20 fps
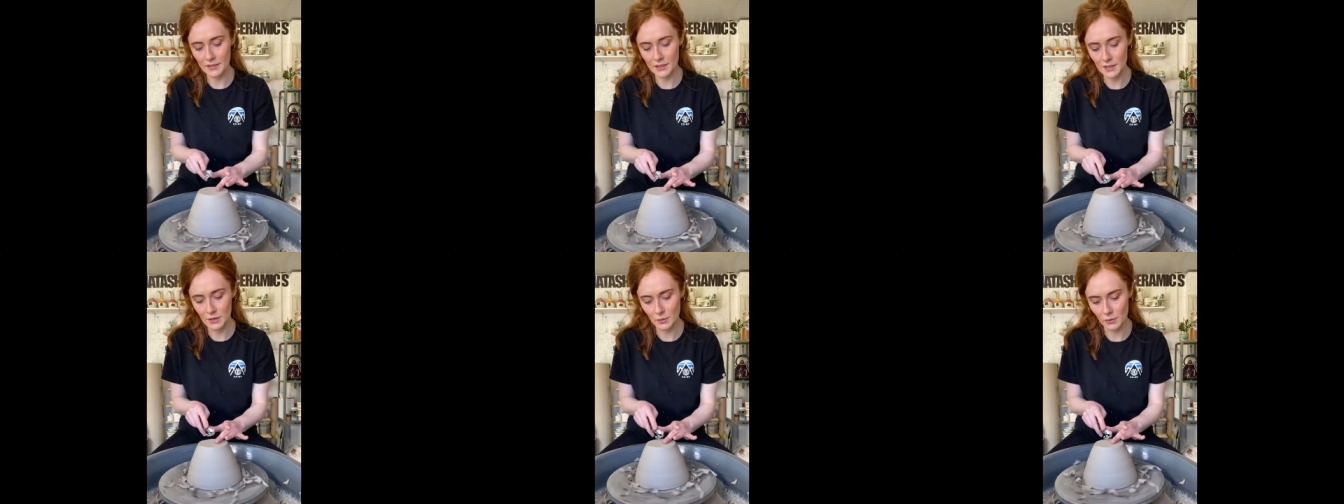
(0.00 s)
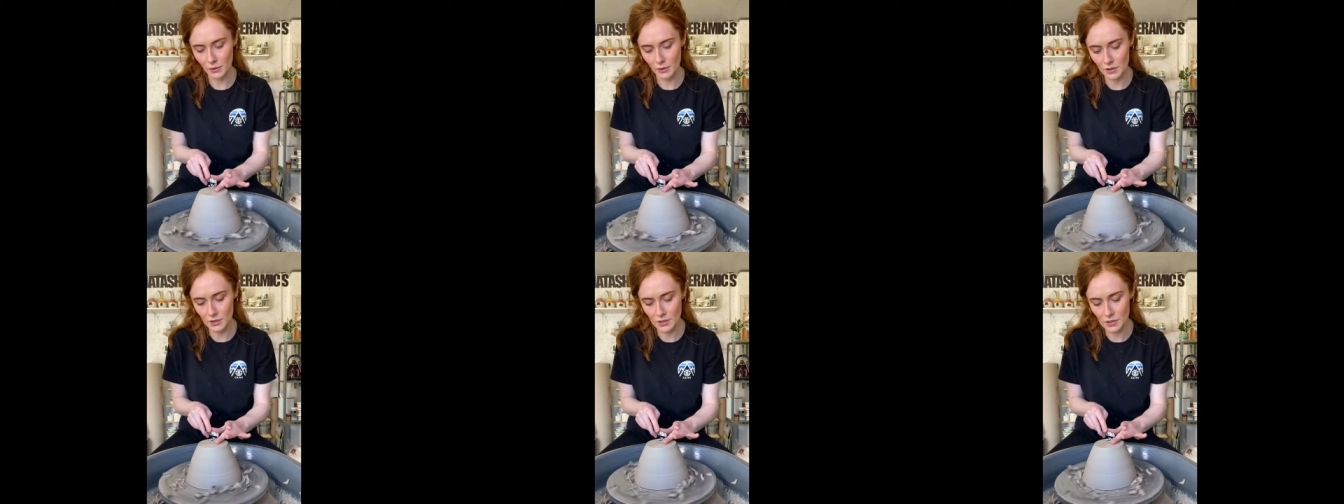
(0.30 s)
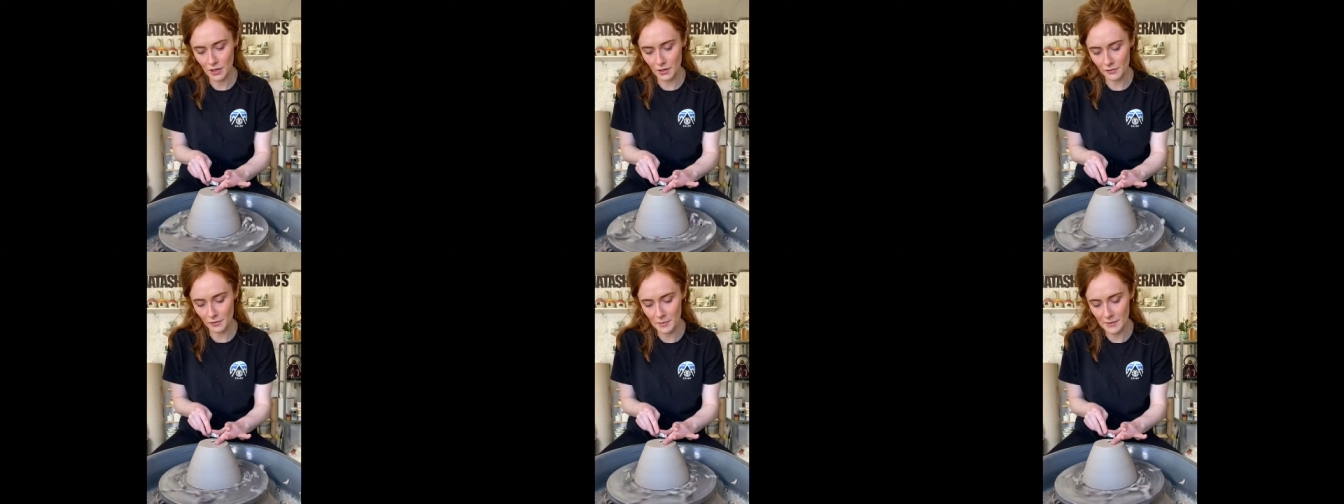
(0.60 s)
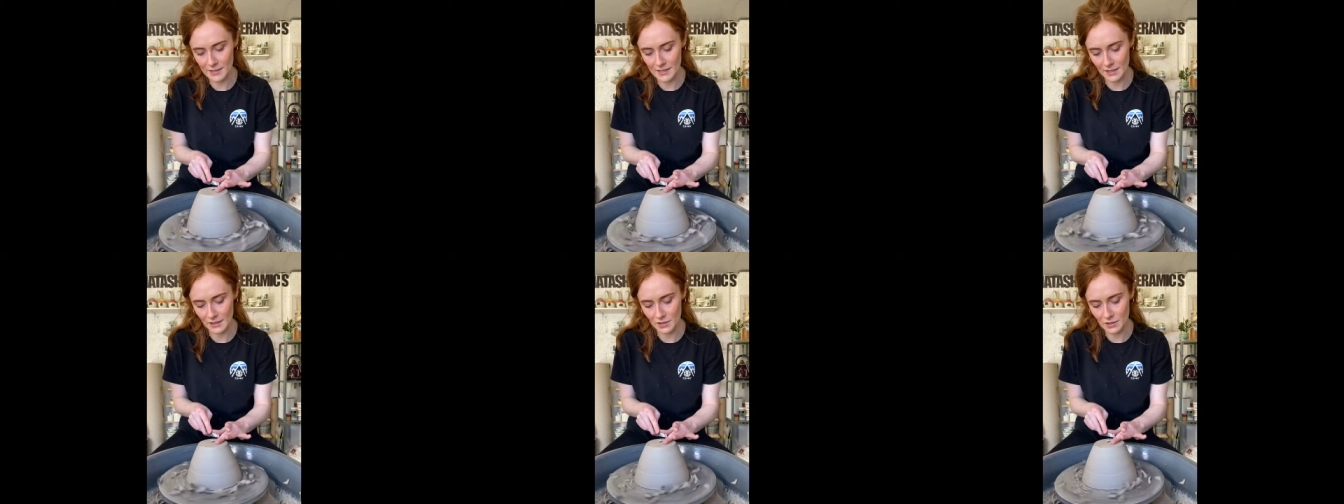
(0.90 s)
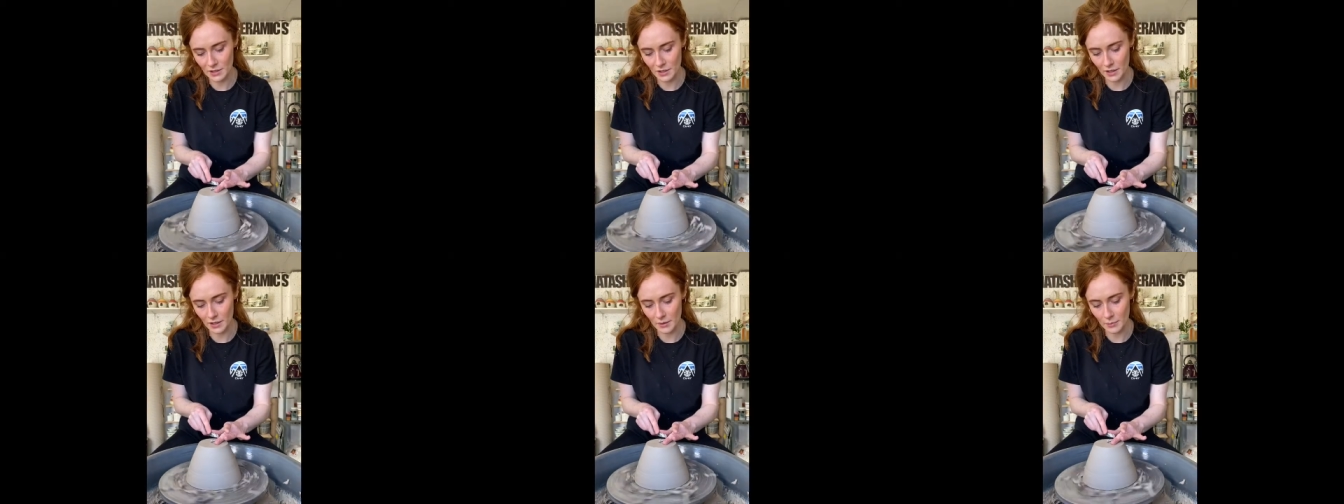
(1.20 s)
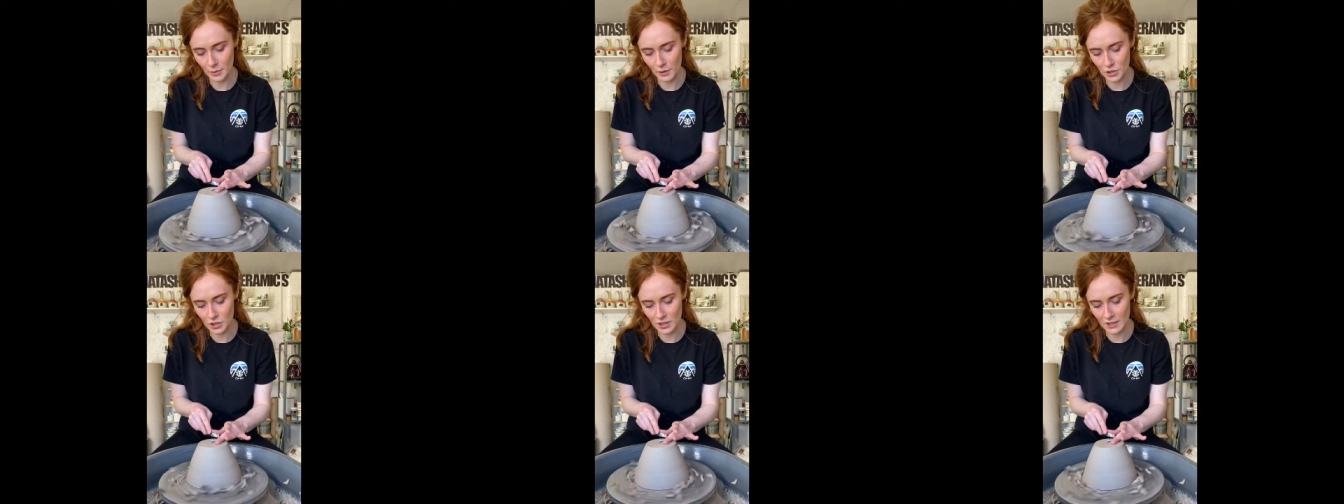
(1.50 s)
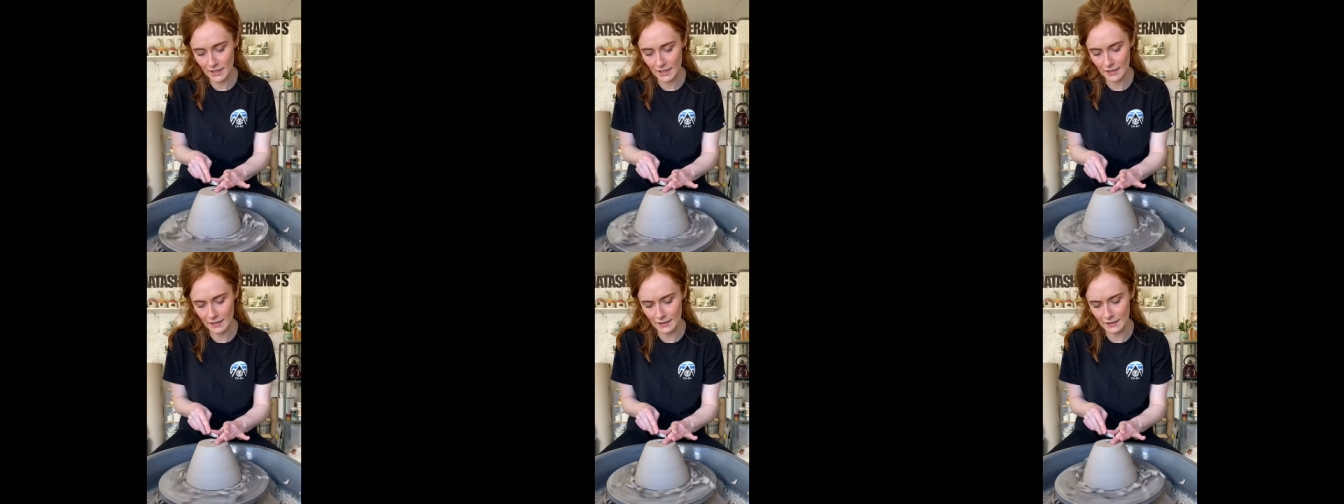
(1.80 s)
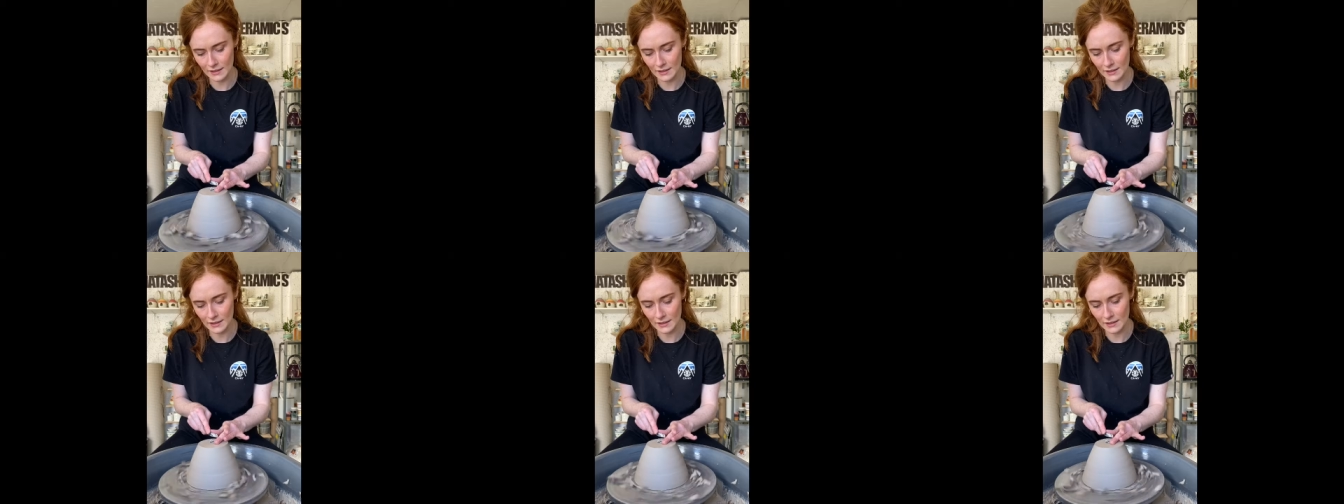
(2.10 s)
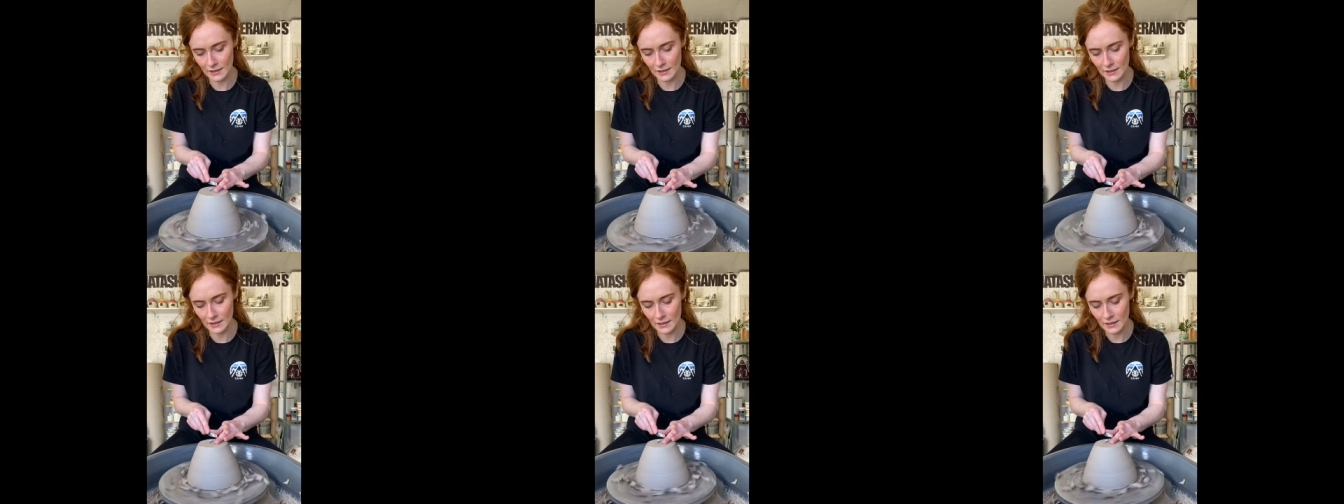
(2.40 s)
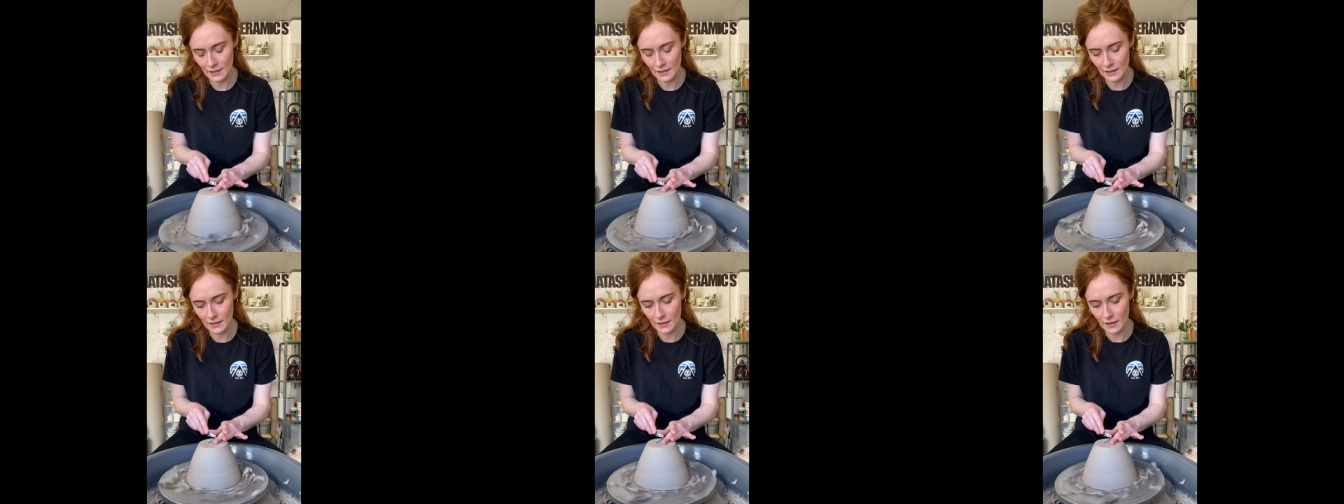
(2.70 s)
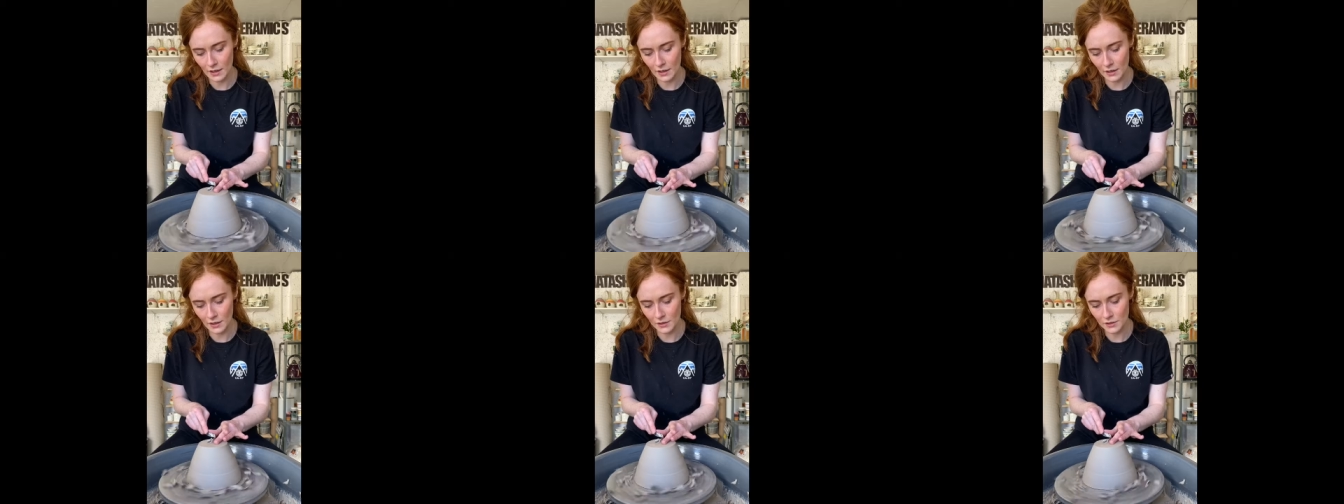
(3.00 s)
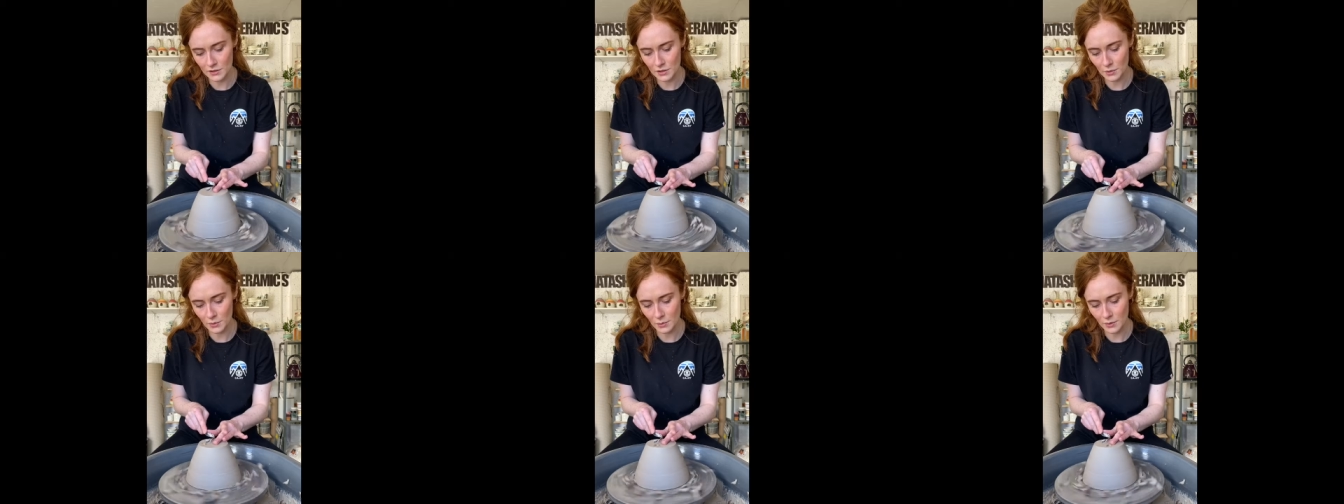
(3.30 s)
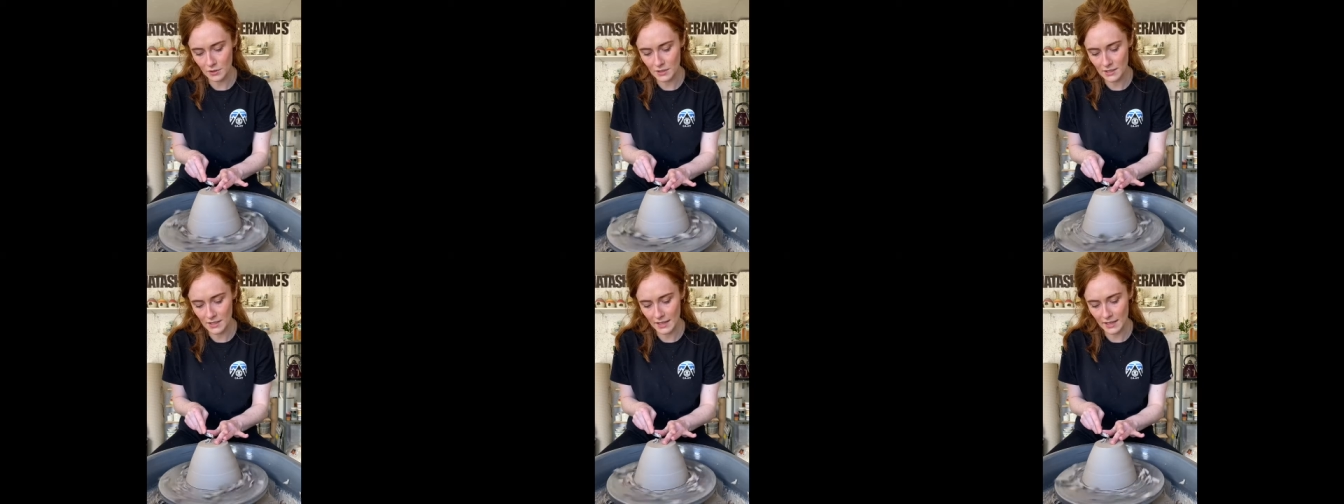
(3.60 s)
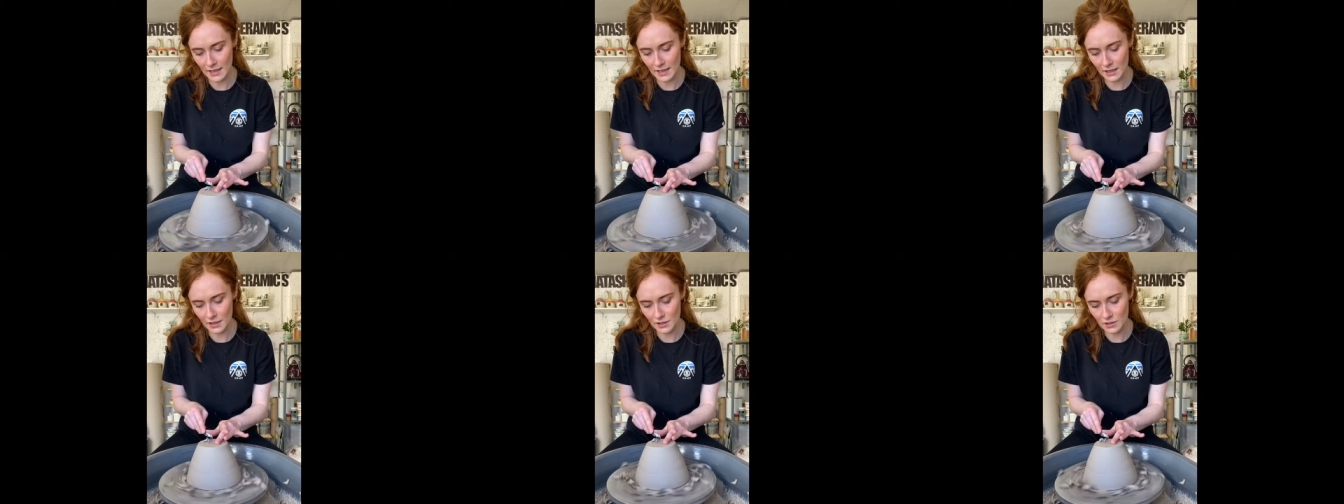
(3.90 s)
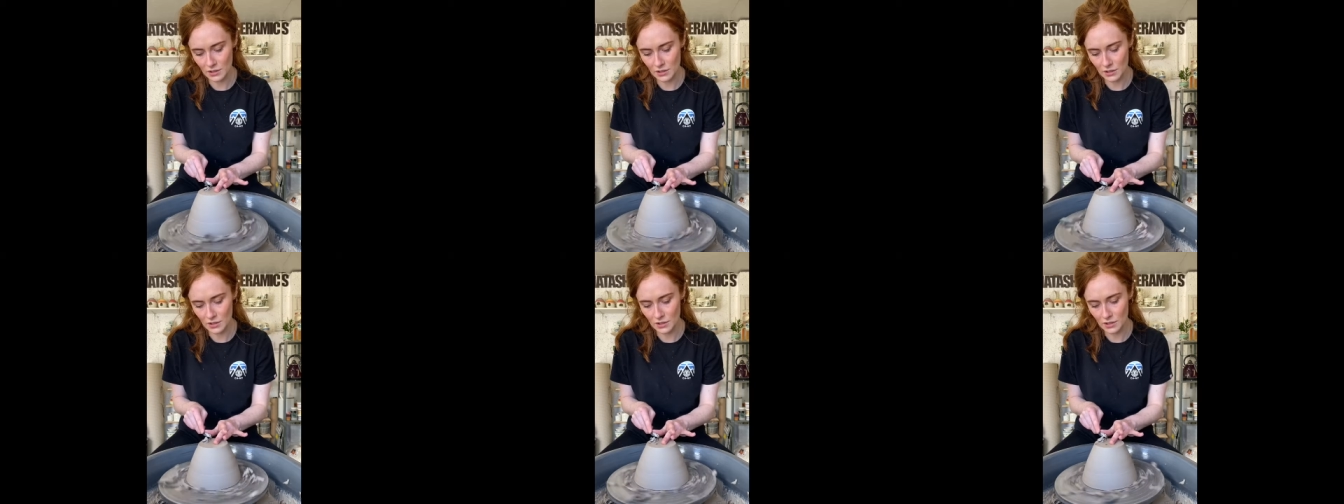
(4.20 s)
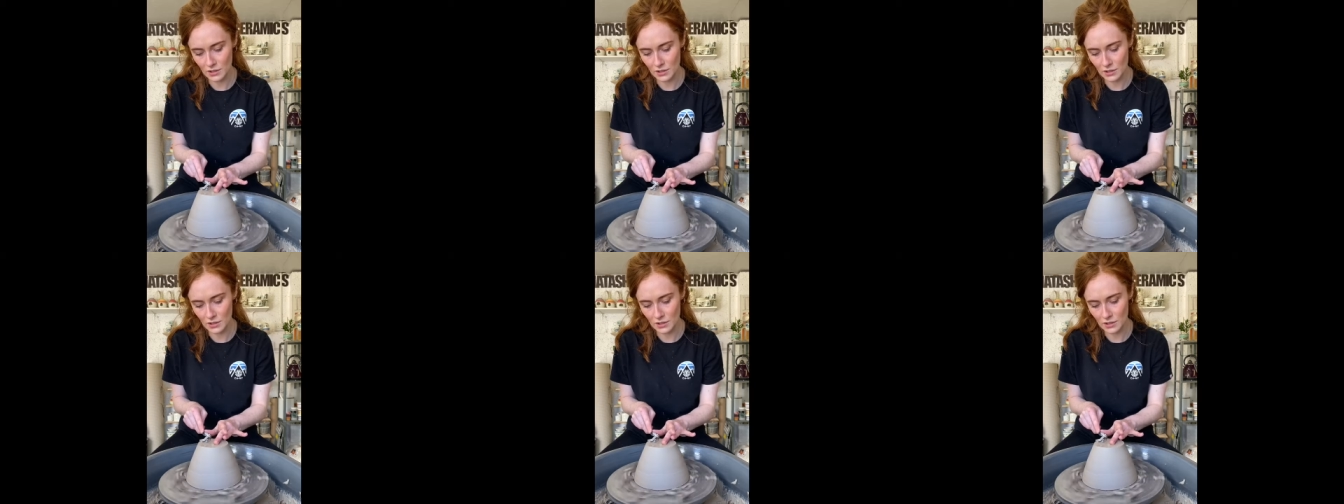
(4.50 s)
So I'm going to start from the center, pushing in out towards the edge,